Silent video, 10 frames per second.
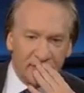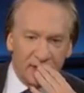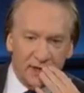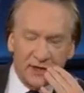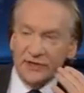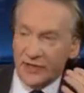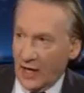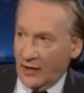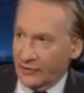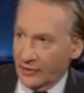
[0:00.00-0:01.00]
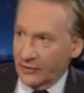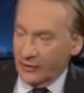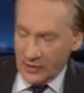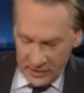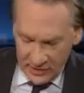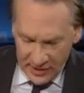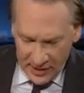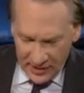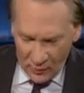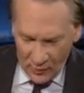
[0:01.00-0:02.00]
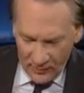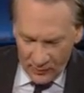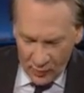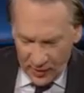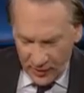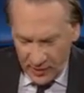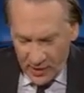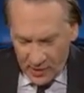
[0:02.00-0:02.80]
his doctor says at one point,